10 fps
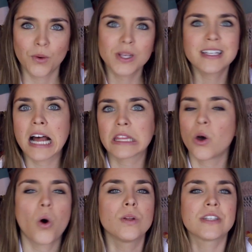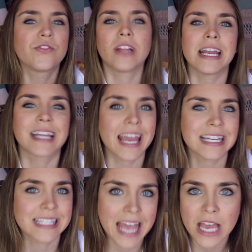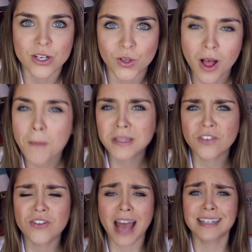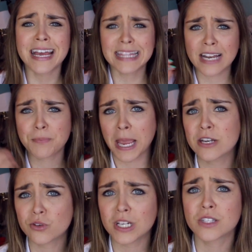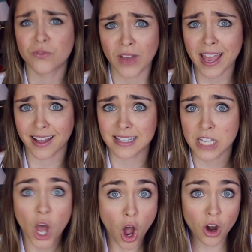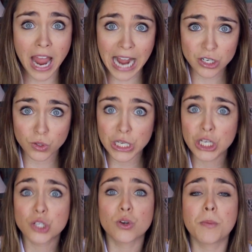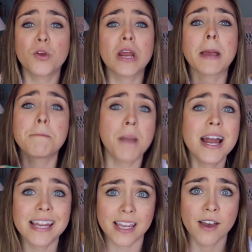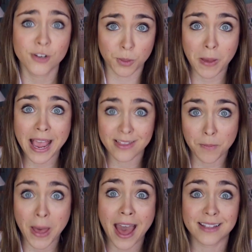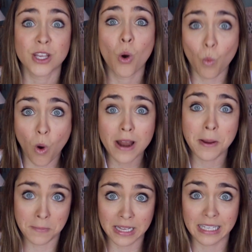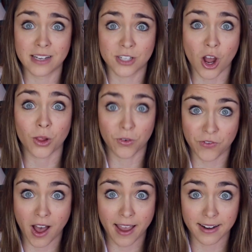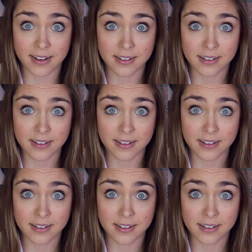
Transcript: Was not the whole Deflategate scandal, but the fact that Patriots fans are actually contributing money to pay the Pats $1 million fine.